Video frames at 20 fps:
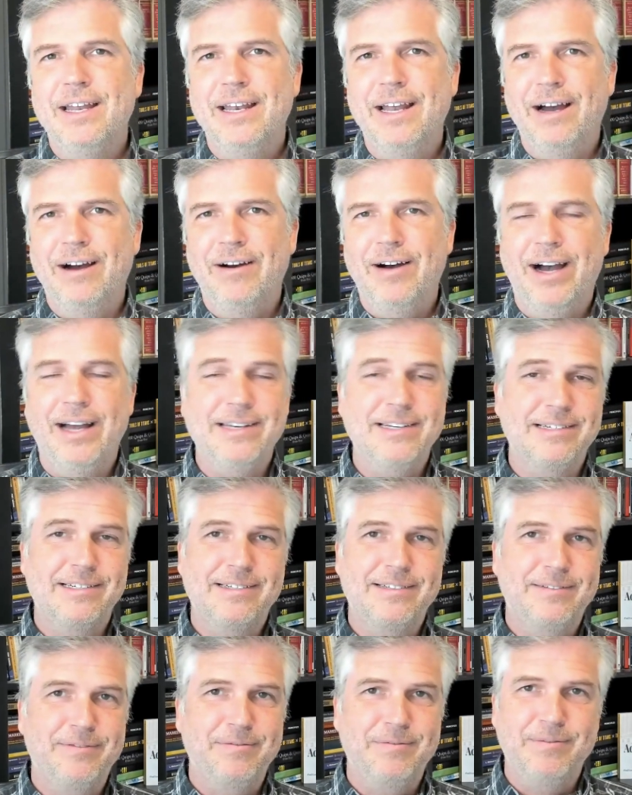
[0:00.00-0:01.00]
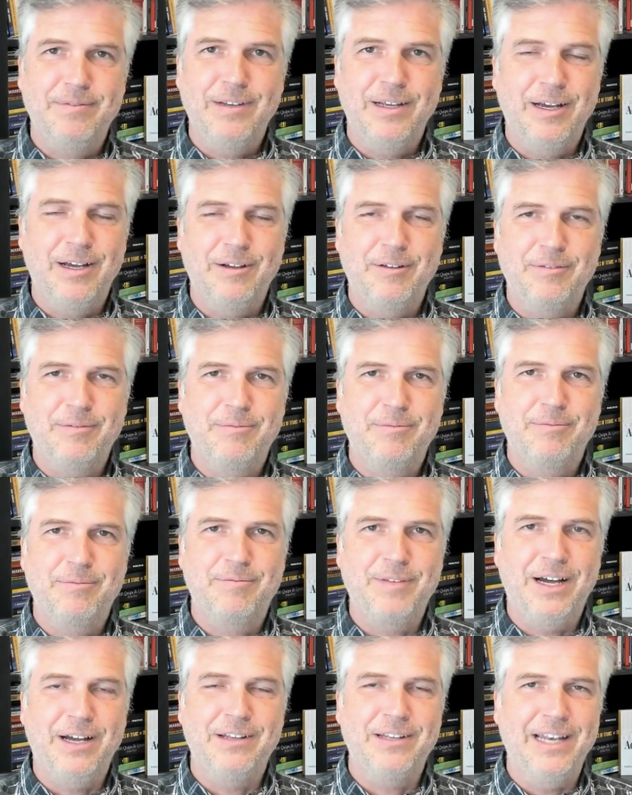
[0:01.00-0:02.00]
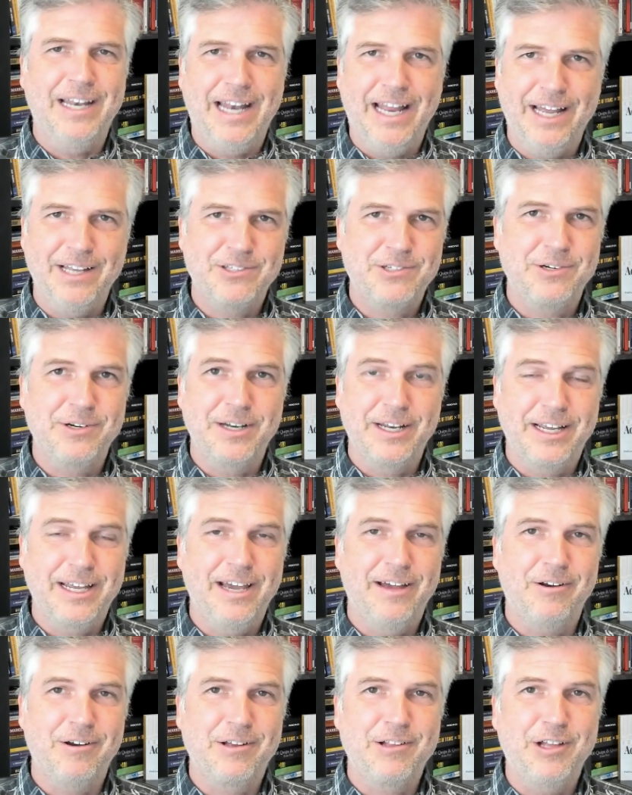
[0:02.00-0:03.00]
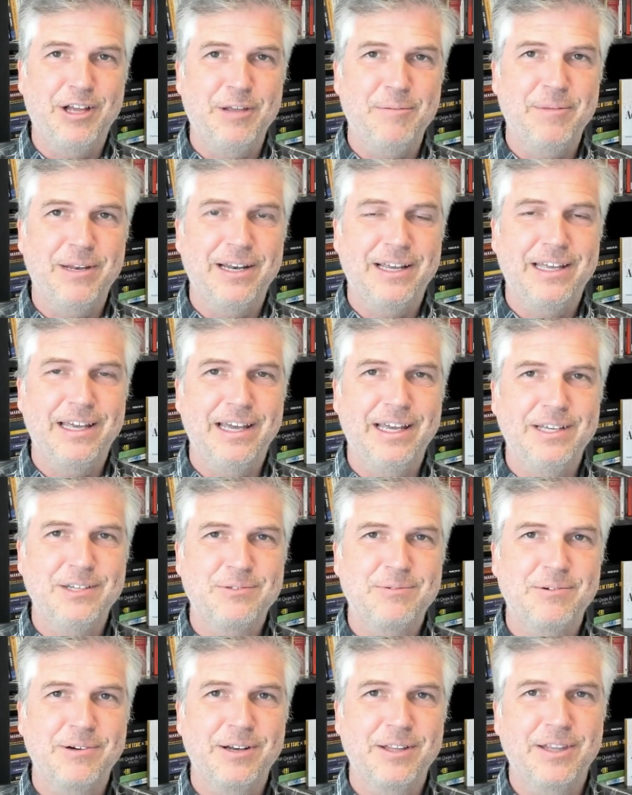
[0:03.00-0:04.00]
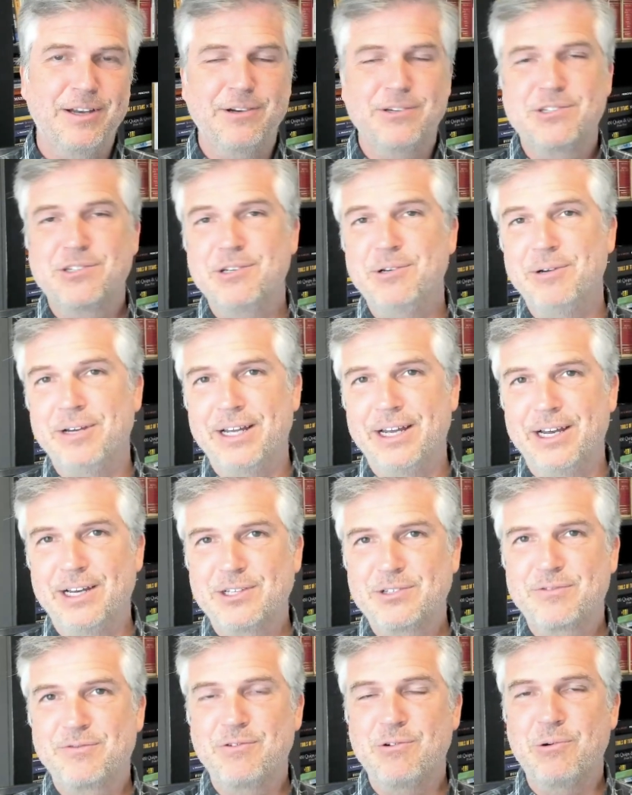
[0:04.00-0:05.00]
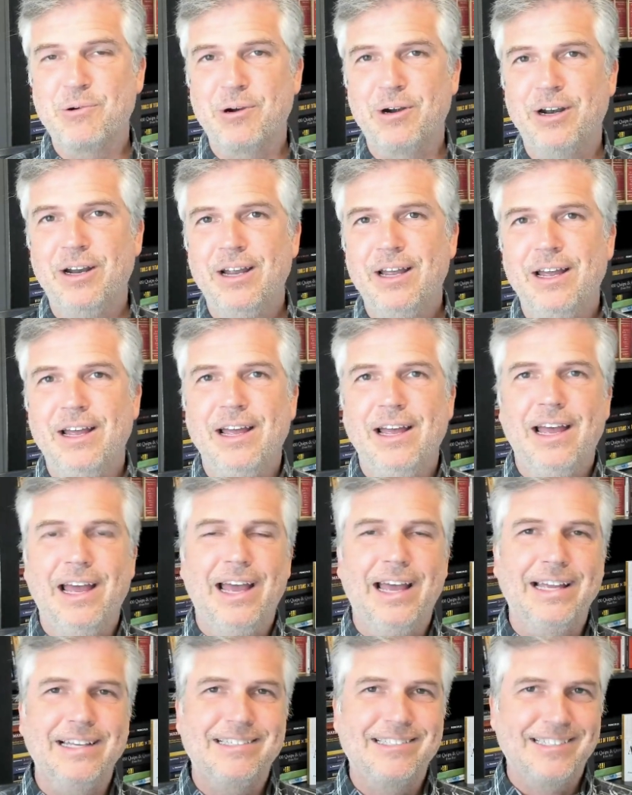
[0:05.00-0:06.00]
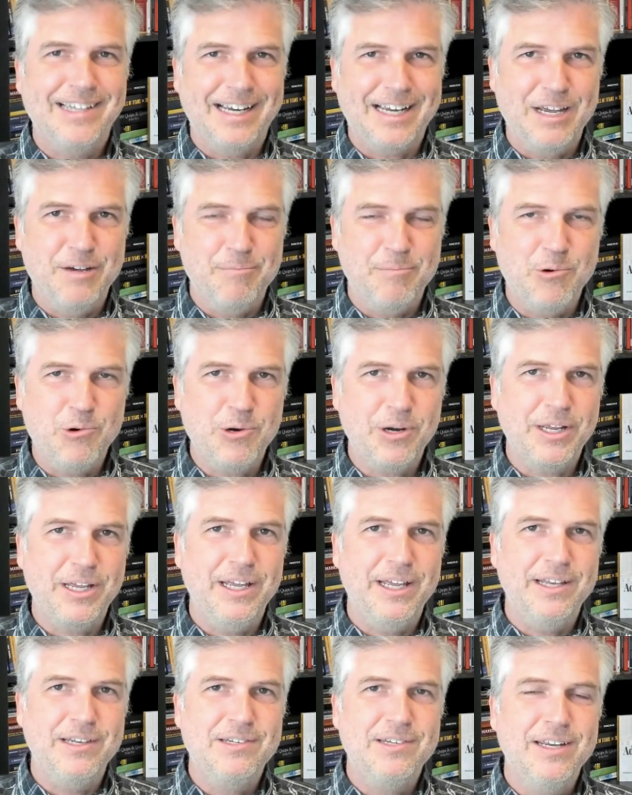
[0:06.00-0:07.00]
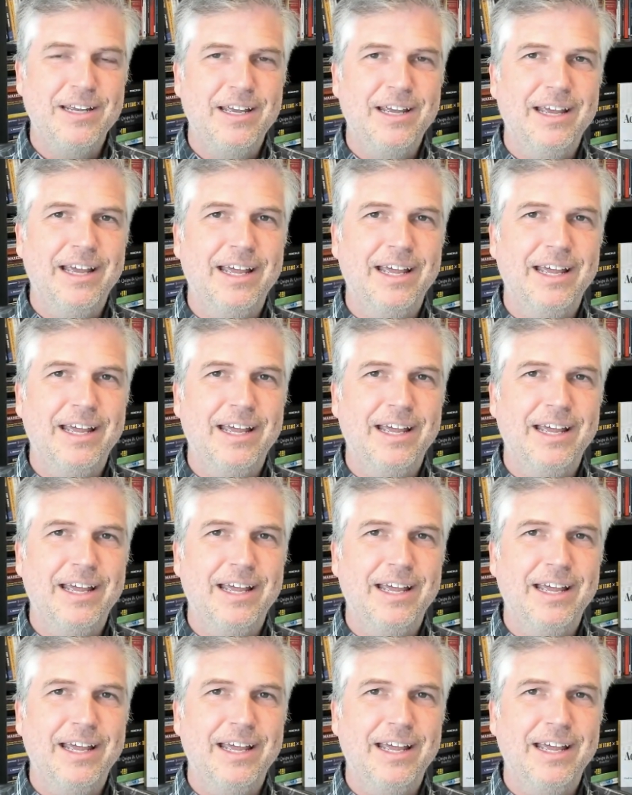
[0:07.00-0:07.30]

Now, I just uh, filed an answer and a counterclaim in a case where they're suing us for a second mortgage.